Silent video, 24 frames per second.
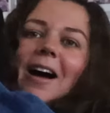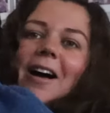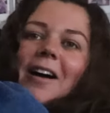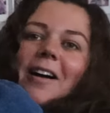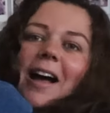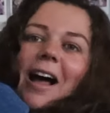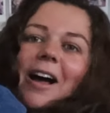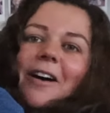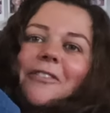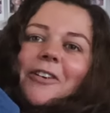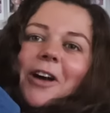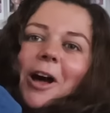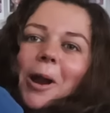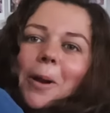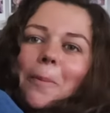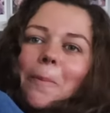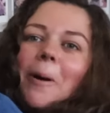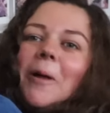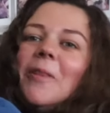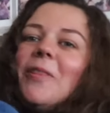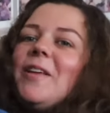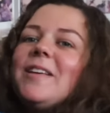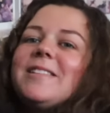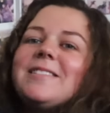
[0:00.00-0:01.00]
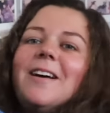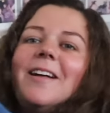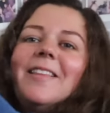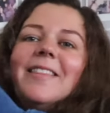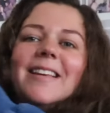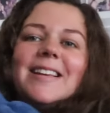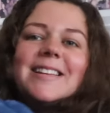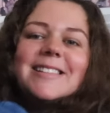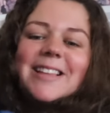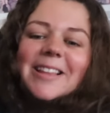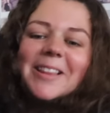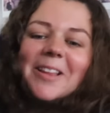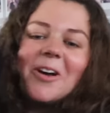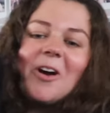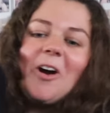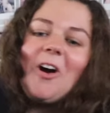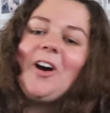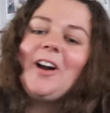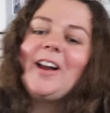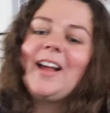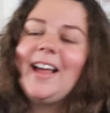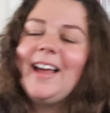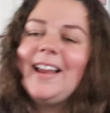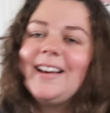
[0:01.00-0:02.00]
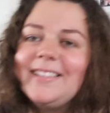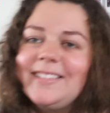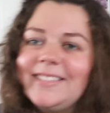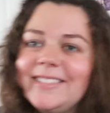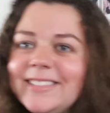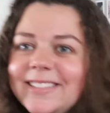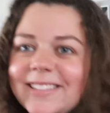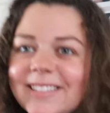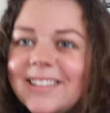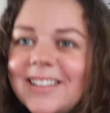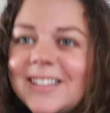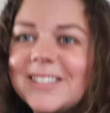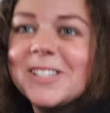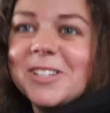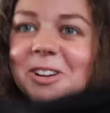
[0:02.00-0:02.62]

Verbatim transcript: I, I've got to put these on. These and the cardigan. Let's